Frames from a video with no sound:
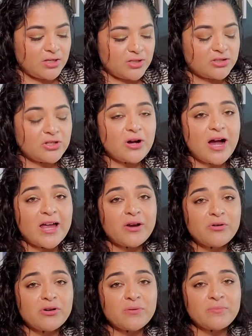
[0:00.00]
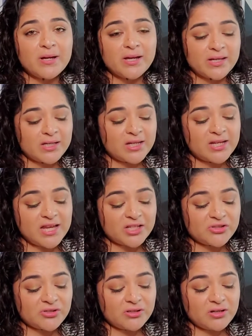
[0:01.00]
So I order mine in
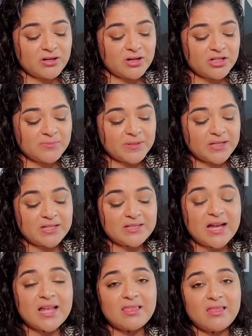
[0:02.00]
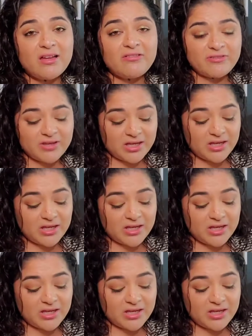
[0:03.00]
extra large because I love